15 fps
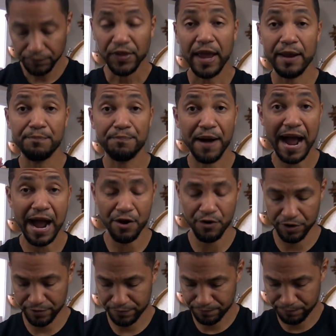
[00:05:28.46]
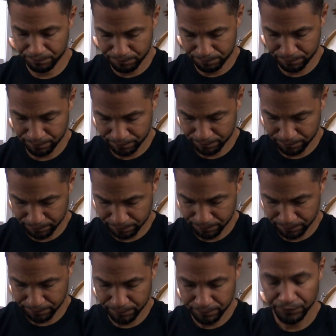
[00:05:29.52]
and power.
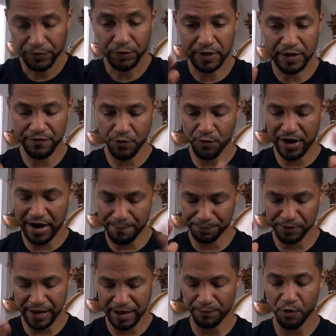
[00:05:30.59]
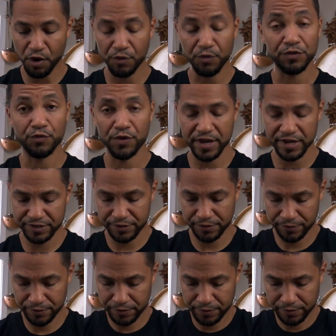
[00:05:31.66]
Even when I'm playing more with wrist,
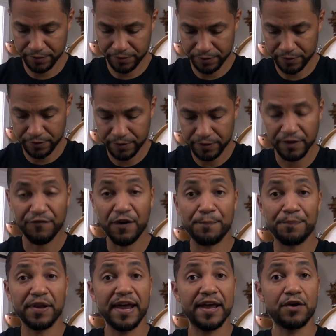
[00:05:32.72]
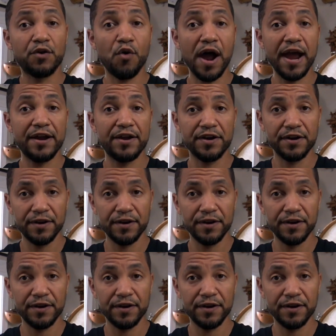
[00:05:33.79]
if I'm playing quieter,